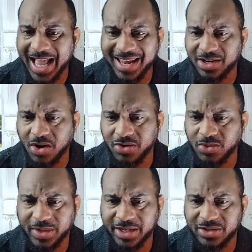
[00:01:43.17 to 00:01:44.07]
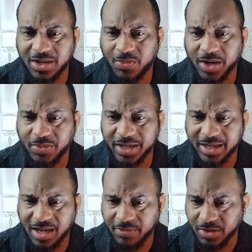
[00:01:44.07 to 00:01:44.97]
I had an article here somewhere we're going
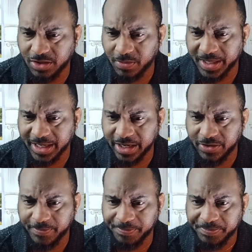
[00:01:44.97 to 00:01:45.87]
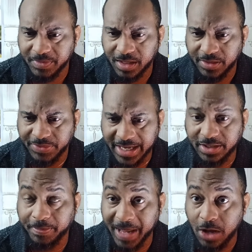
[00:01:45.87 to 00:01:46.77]
to cover a little bit later
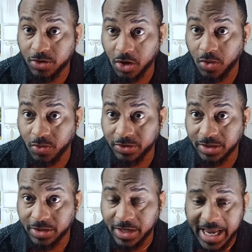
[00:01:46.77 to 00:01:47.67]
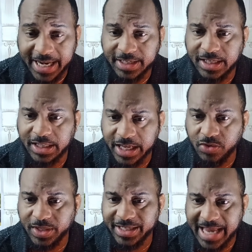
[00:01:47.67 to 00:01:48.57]
that's about gold and is
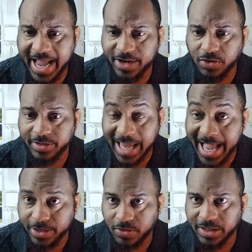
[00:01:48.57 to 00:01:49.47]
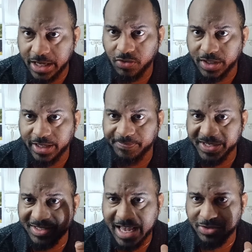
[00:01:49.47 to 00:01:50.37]
literally titled, literally,
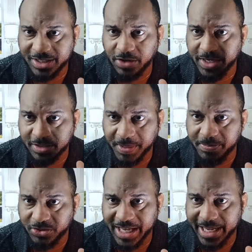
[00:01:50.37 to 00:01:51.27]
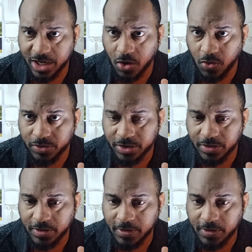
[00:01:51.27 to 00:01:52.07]
this is how serious people take gold.